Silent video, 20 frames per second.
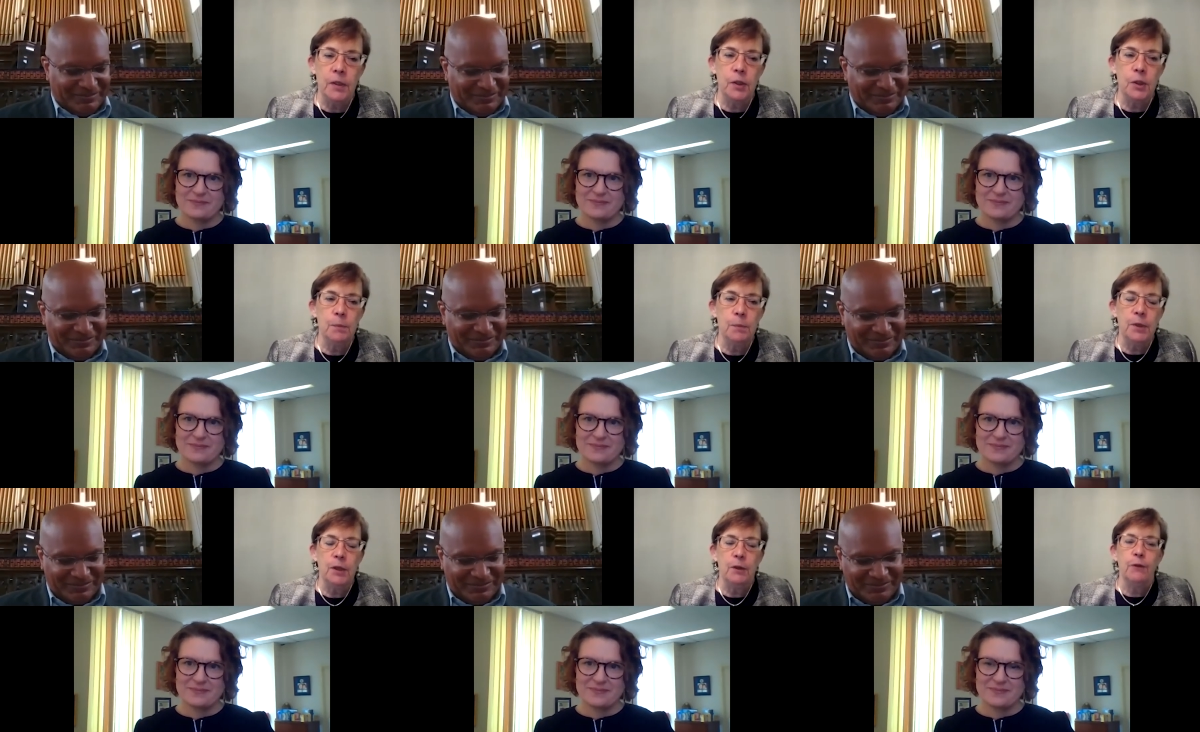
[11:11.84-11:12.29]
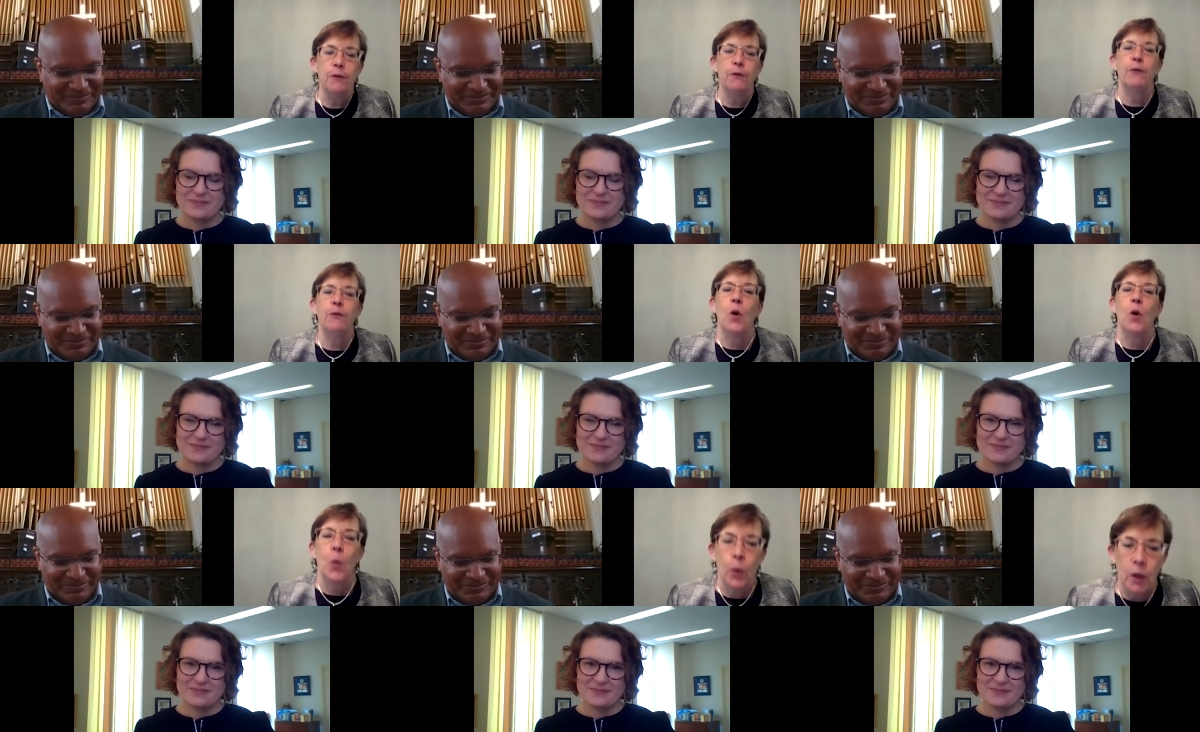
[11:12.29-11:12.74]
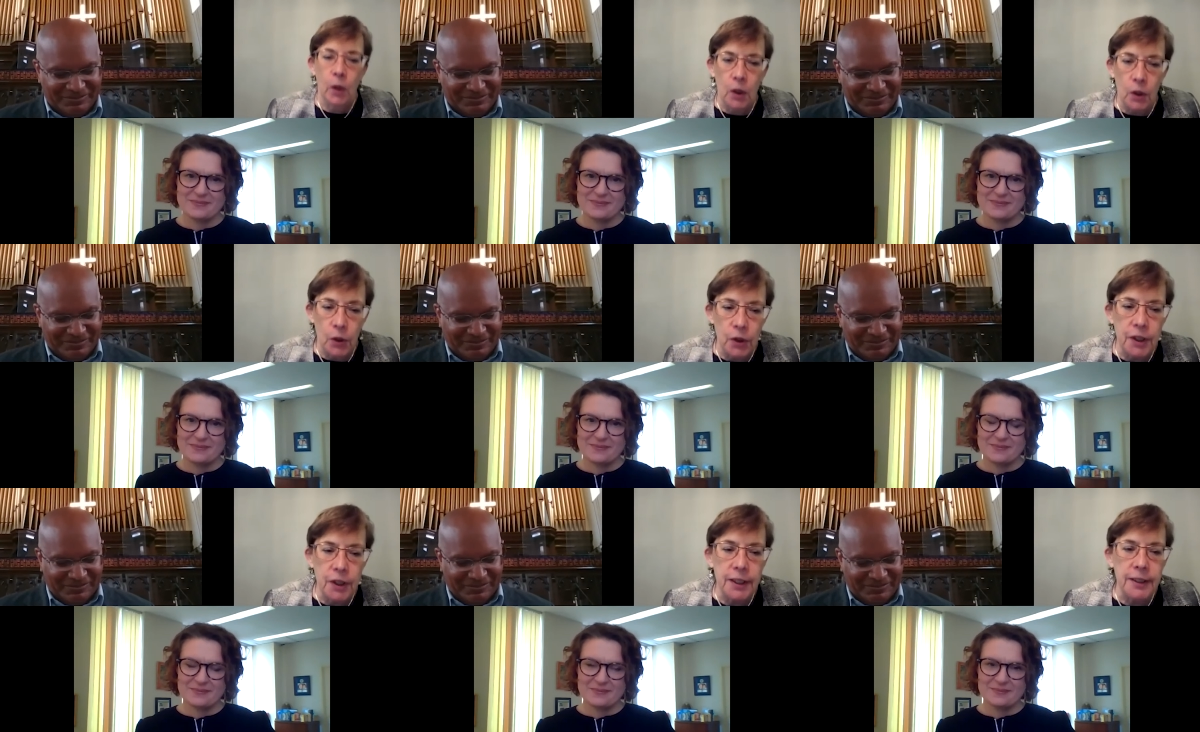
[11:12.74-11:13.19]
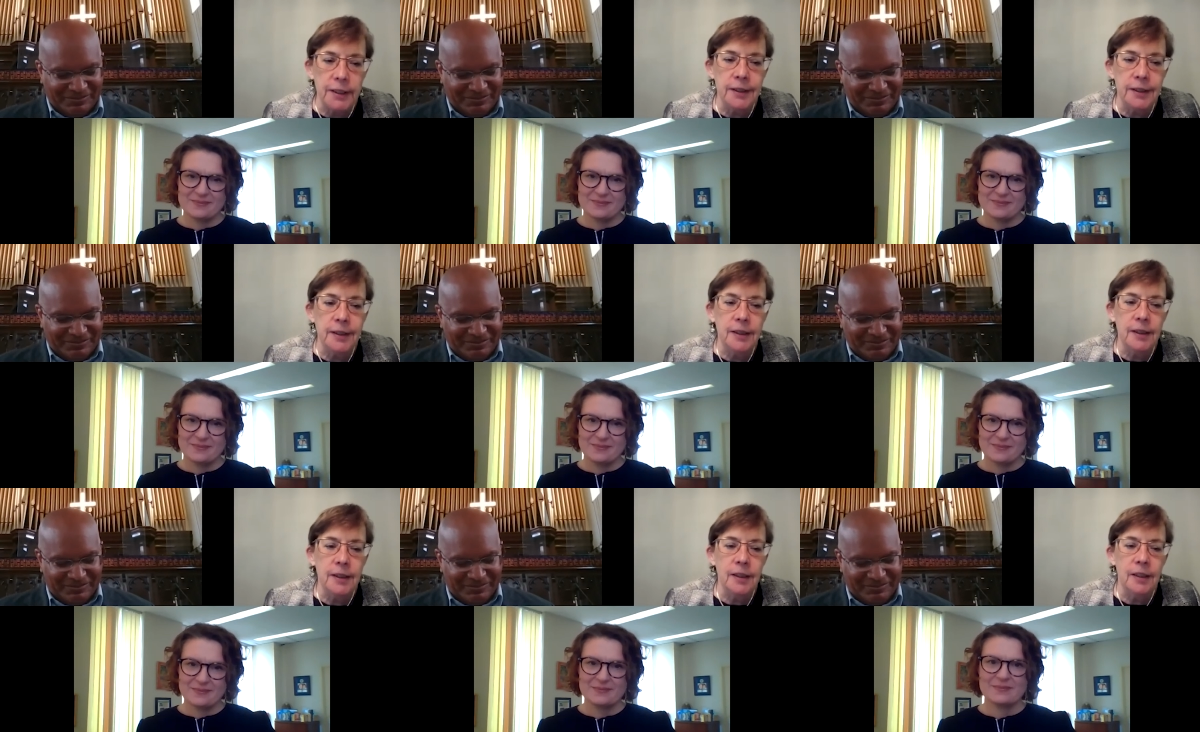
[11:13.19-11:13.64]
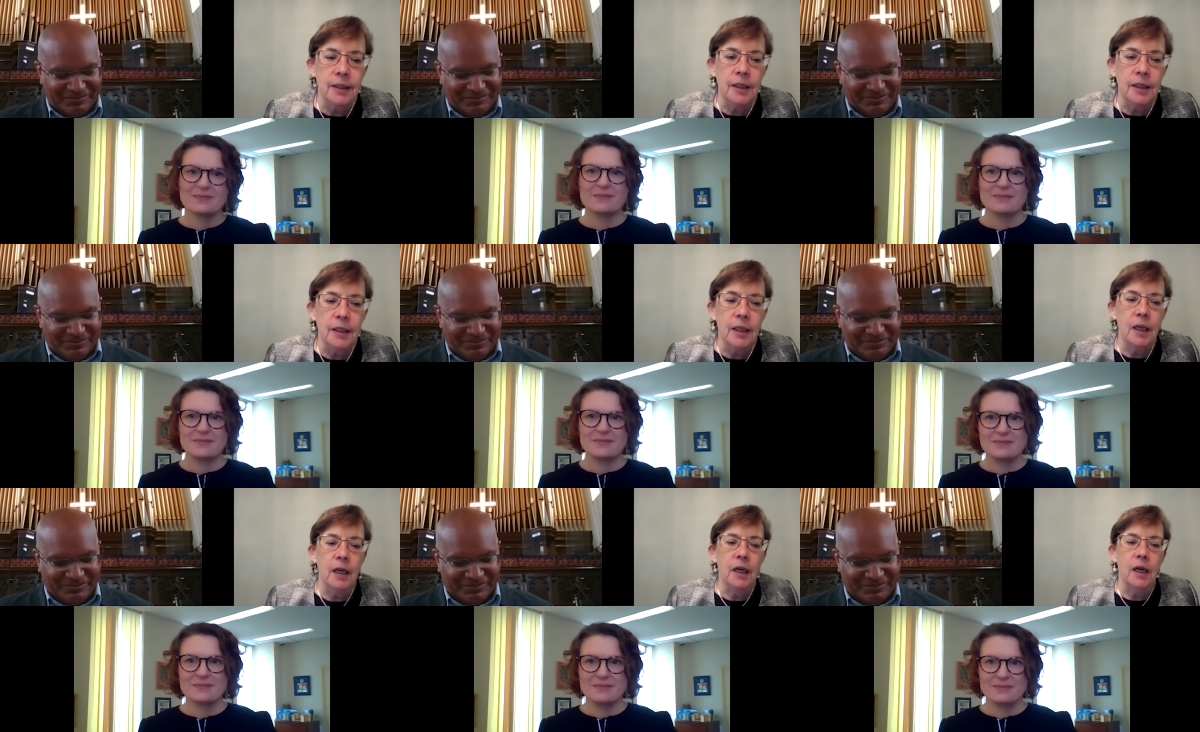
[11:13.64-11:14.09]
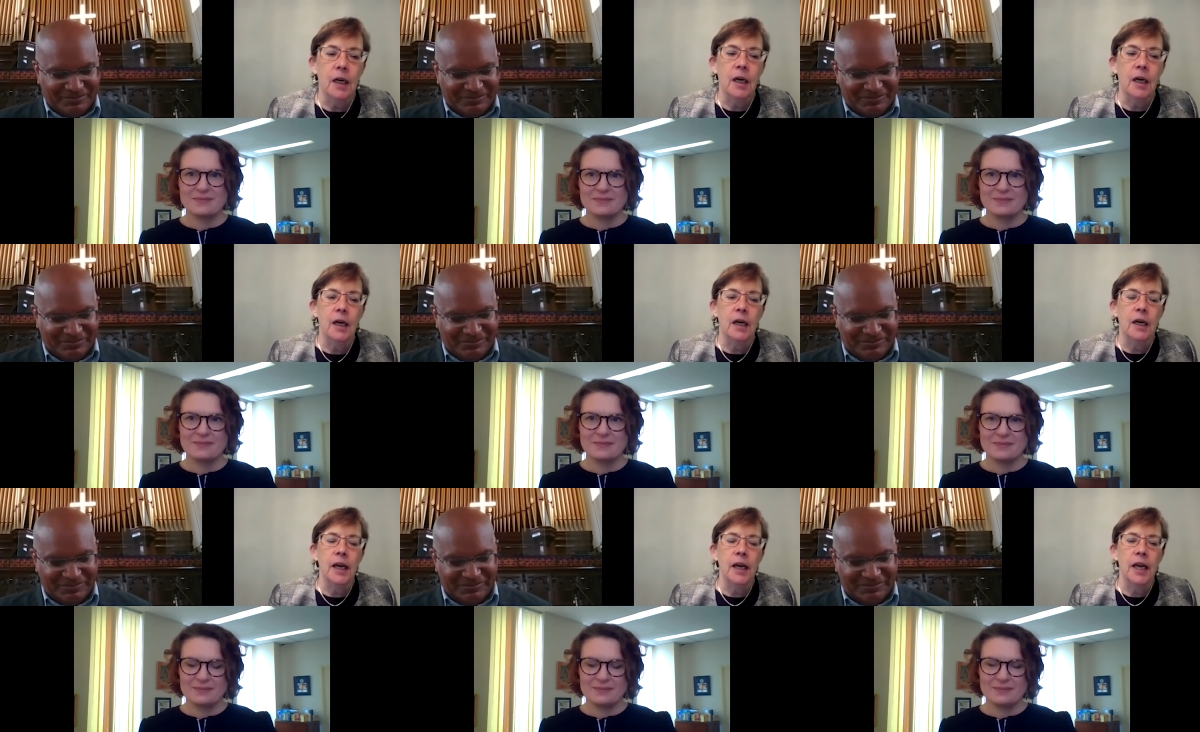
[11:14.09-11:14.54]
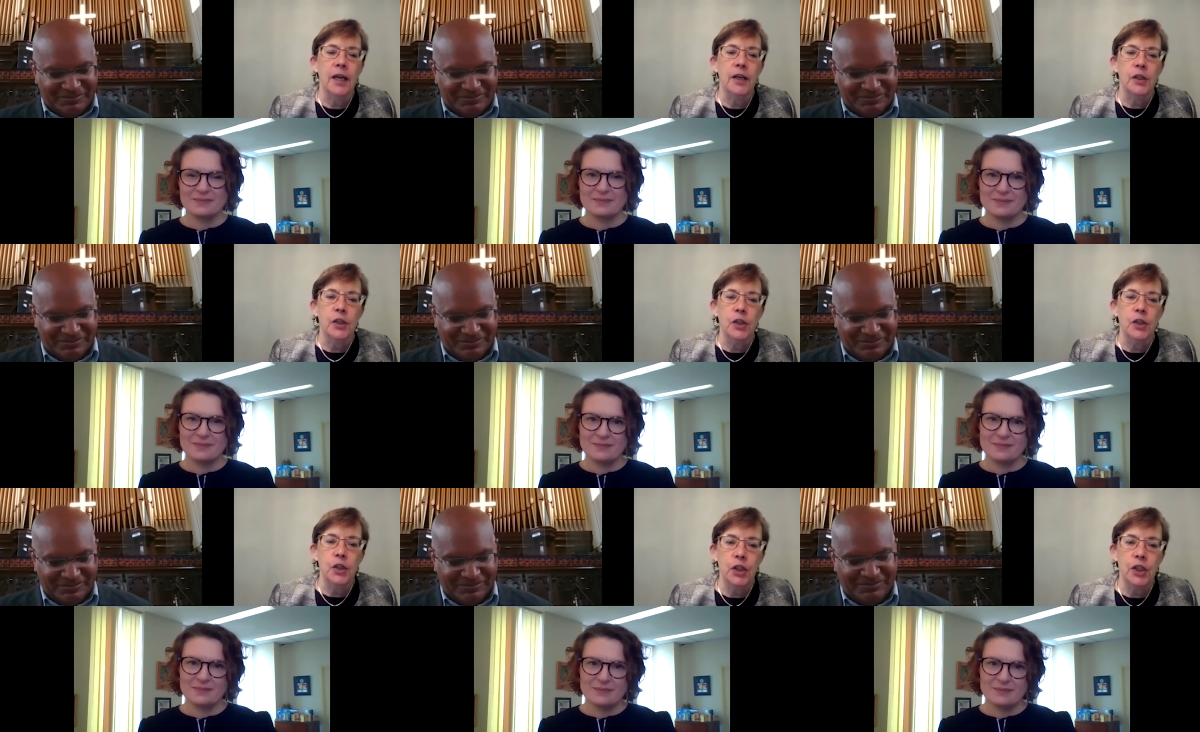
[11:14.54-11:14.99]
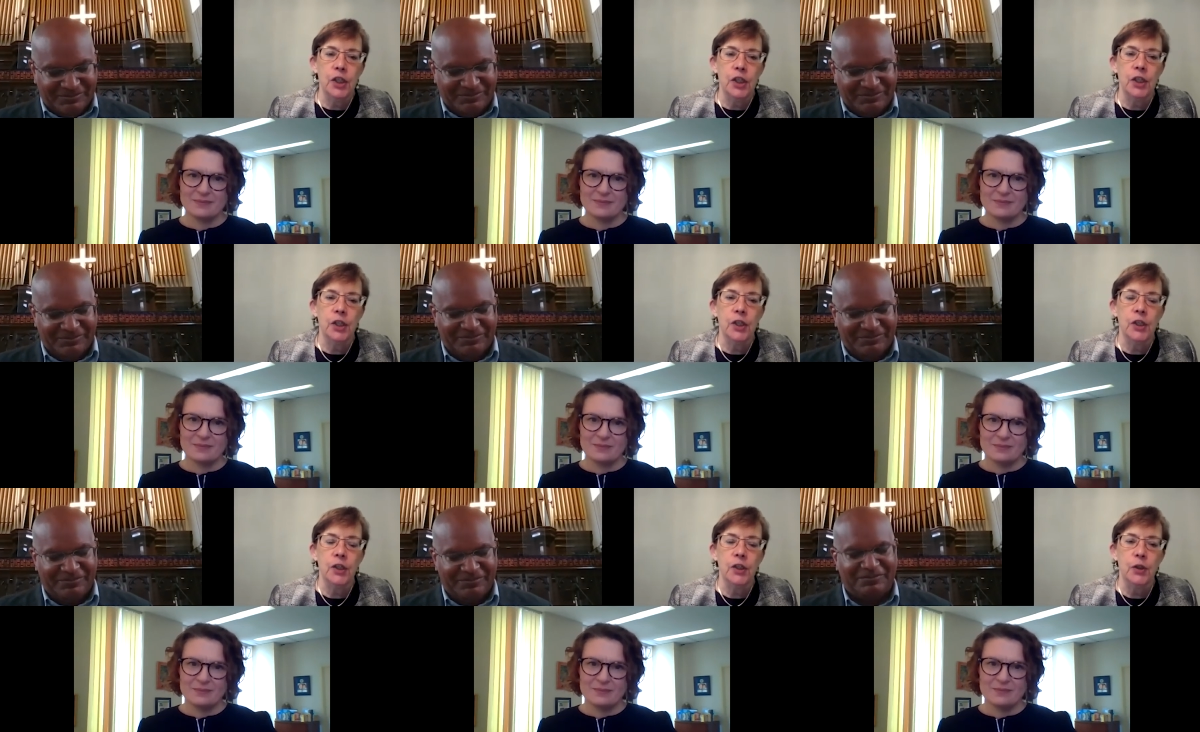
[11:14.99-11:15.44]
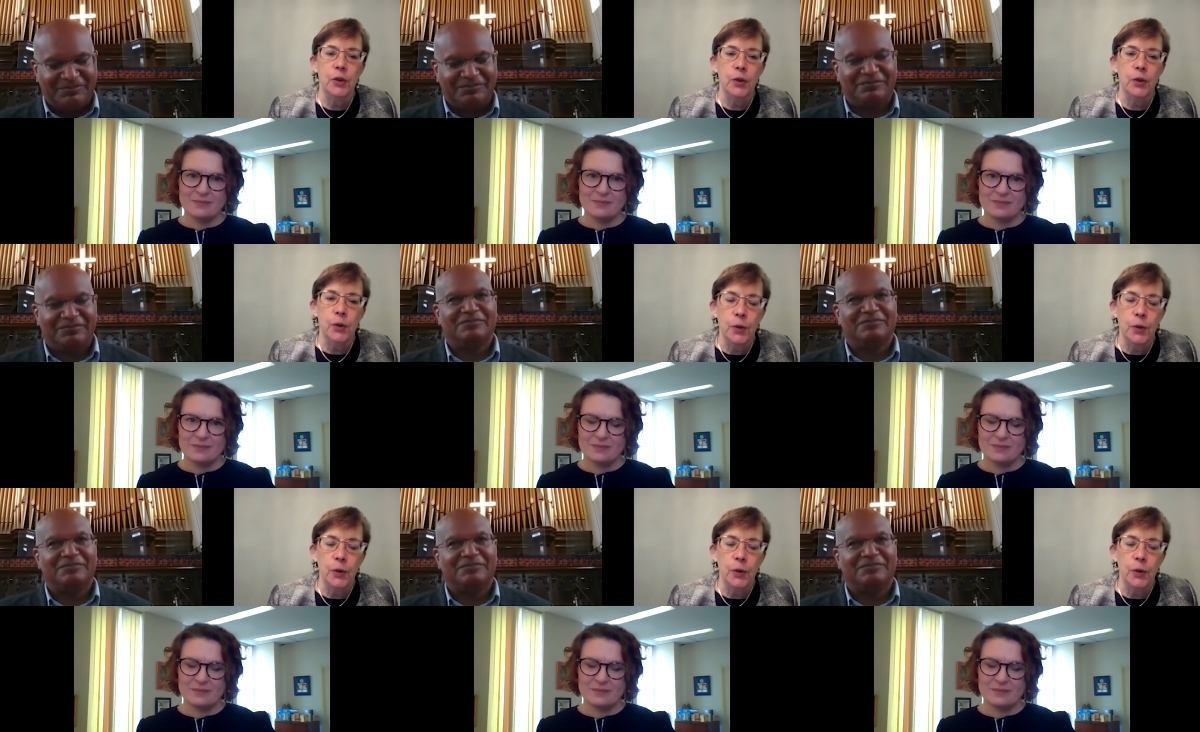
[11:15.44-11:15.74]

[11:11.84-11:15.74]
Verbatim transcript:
Speaker 1: to be forward looking uh, and to share your